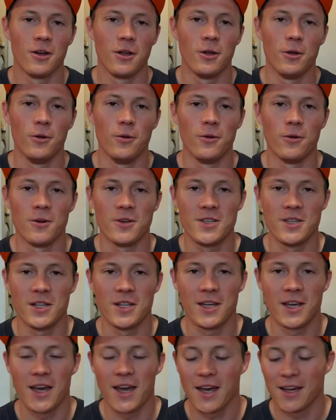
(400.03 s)
gluten or
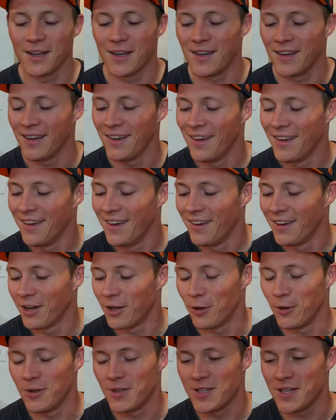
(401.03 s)
celiac,
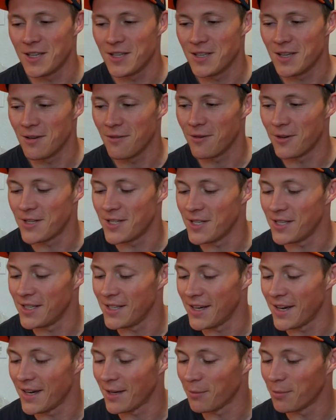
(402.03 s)
gluten sensitive or
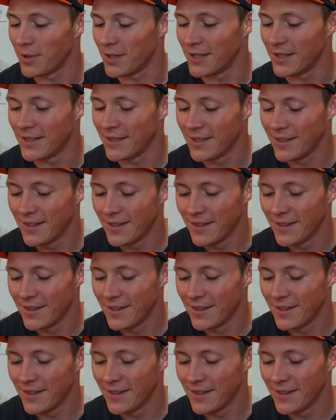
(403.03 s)
celiac, but